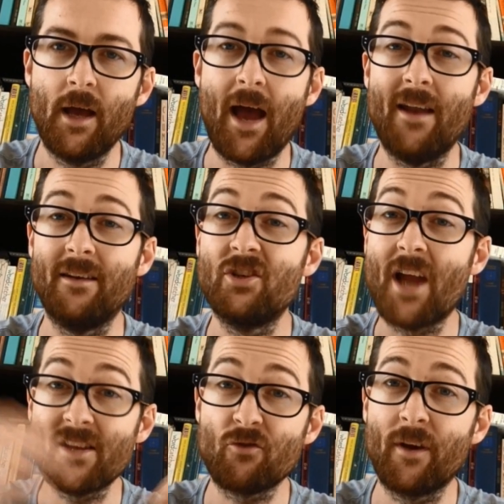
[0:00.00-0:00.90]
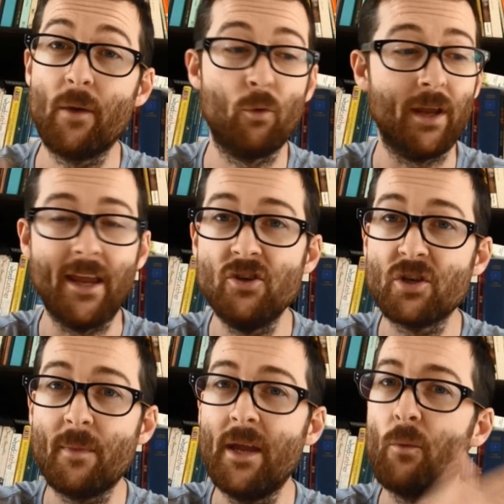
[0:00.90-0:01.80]
And shattering it would injure
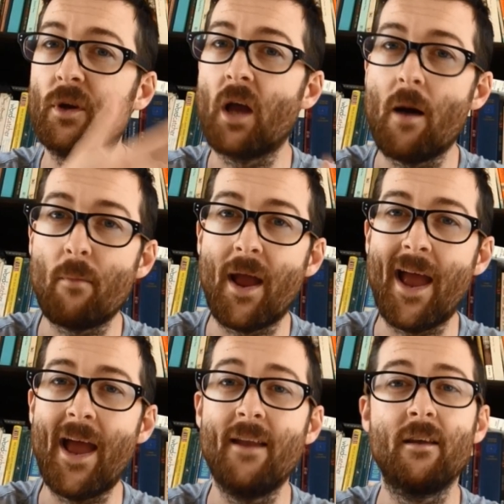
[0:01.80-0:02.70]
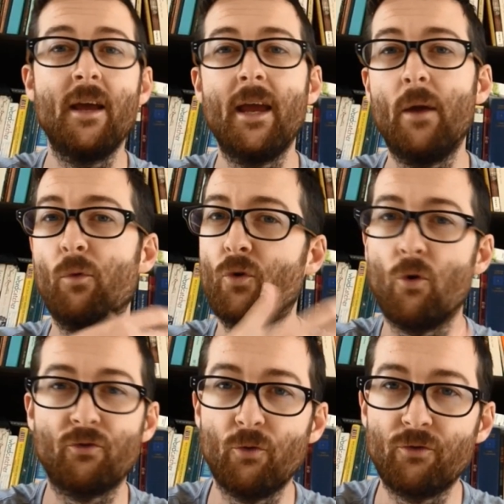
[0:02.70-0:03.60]
me, it would cut my hand, it would
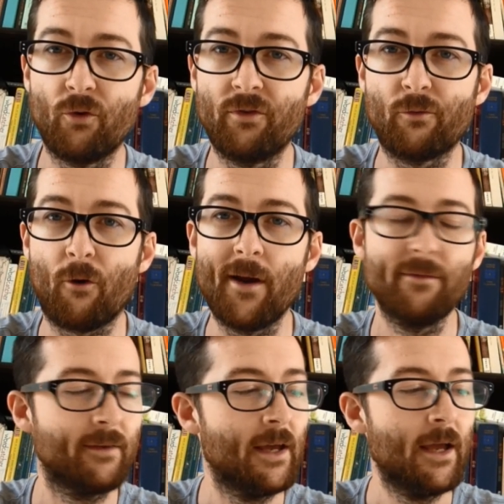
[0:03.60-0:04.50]
cause all sorts of grief,